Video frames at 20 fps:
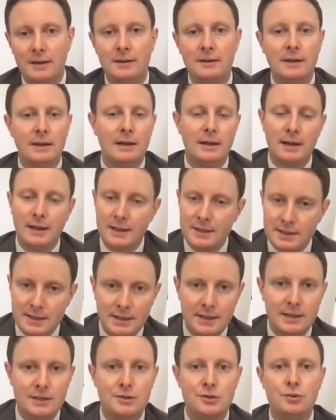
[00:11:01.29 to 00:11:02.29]
plan. I
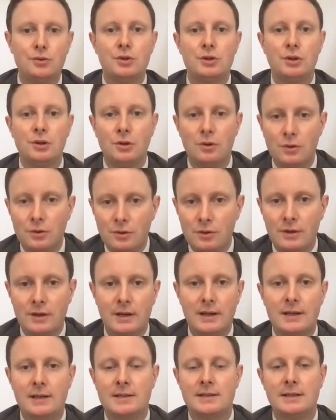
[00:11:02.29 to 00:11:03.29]
think it's too
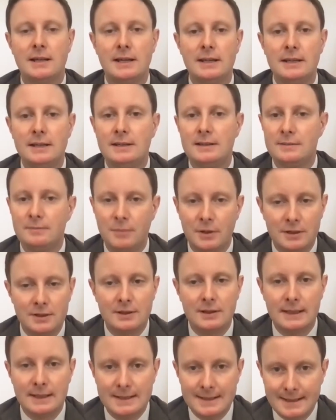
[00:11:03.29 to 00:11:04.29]
slow, I said it,
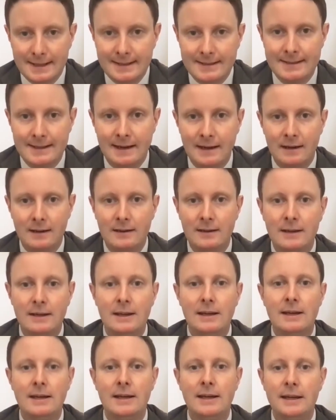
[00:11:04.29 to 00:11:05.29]
but it's
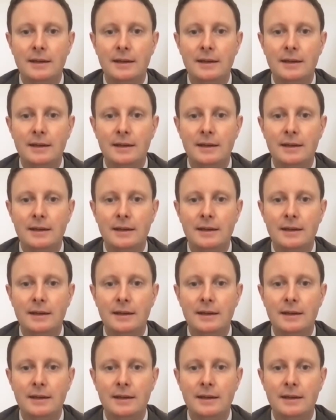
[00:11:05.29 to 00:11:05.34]
there.